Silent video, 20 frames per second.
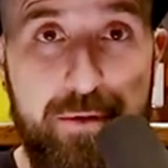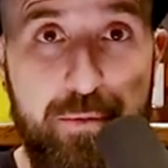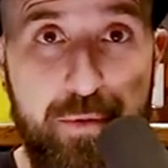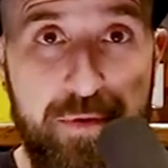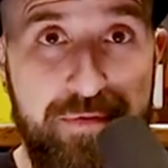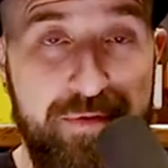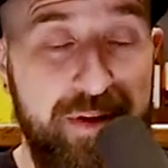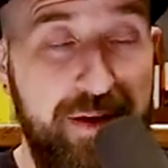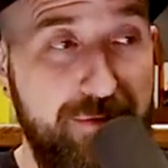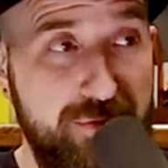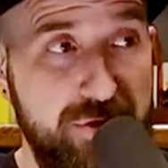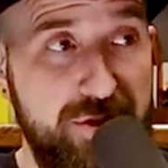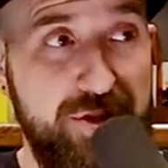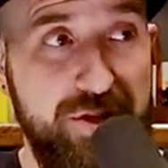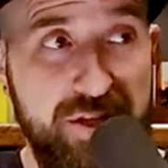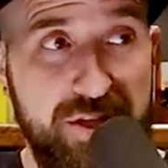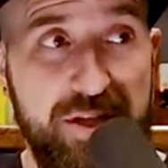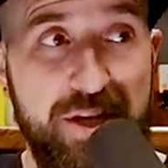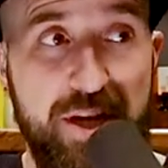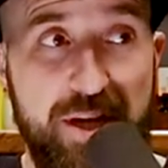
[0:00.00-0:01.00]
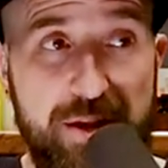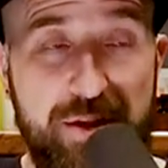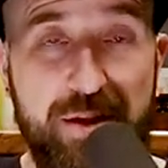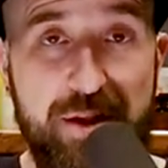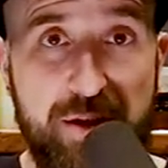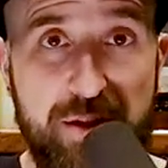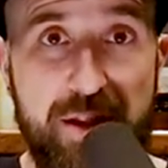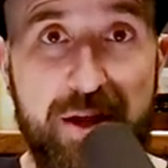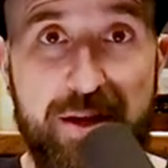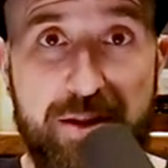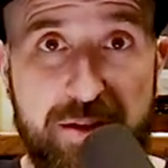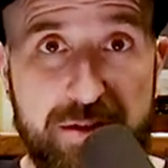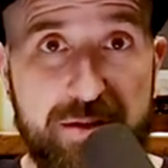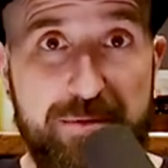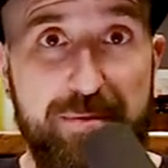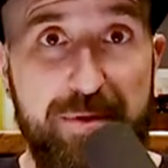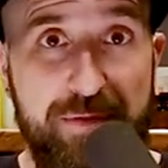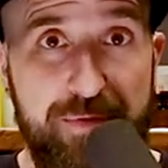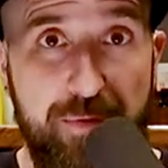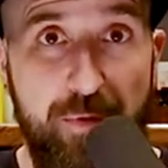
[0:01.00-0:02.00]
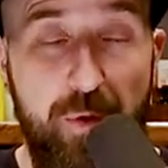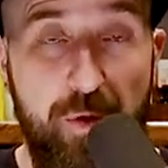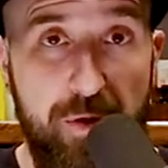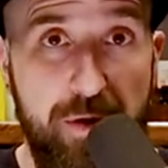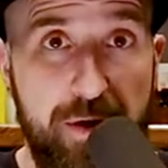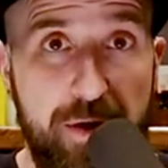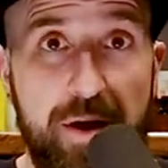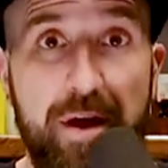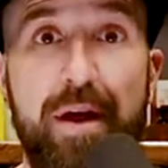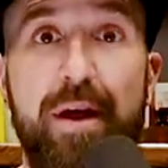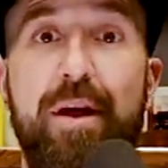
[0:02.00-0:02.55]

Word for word: We've never seen anything like this before.